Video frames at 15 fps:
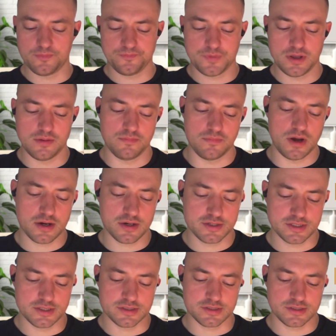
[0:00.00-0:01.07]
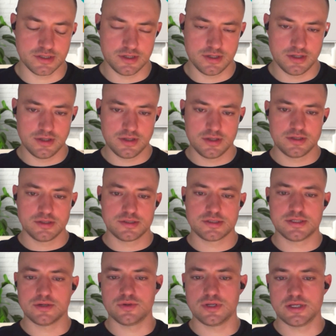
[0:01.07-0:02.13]
And marketers
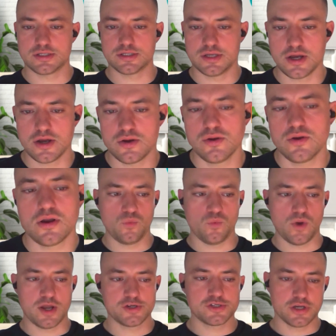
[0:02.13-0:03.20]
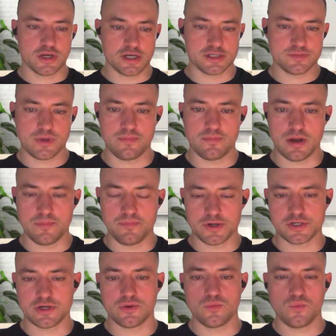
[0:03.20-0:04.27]
still need to know, where should I spend my
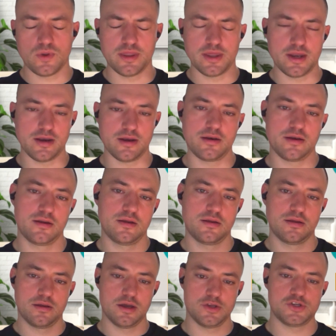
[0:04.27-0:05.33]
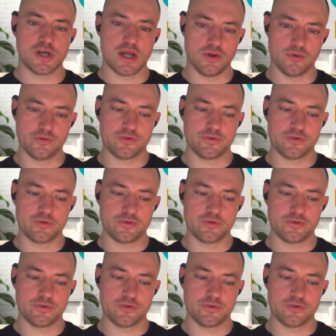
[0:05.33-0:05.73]
budget within the channel?